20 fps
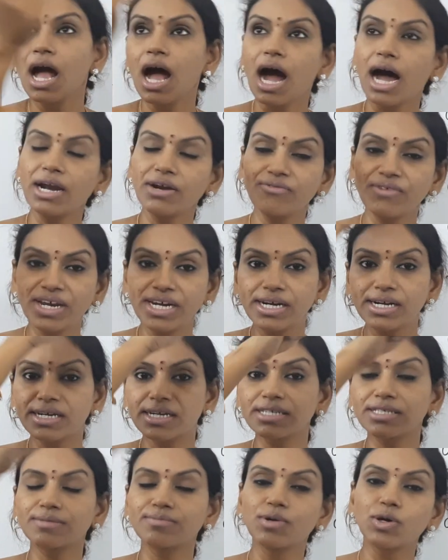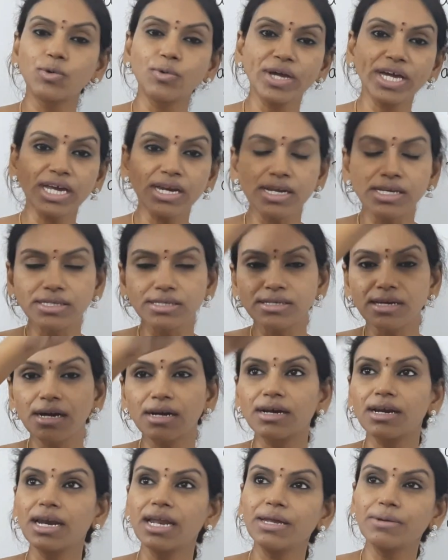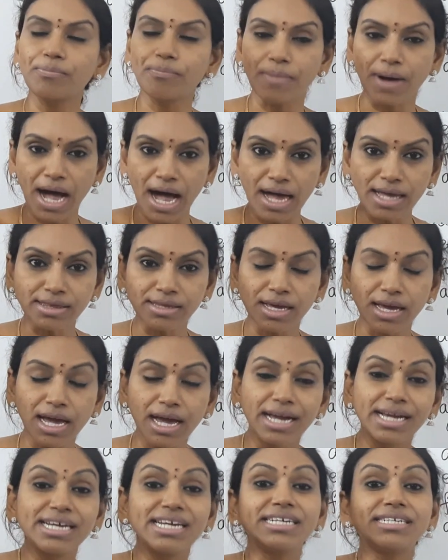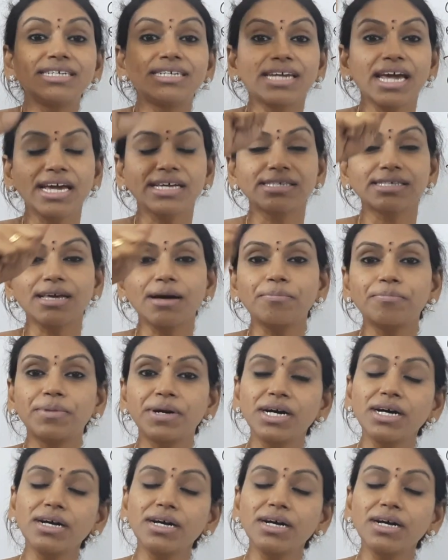and when it is moving in a circular path, it takes up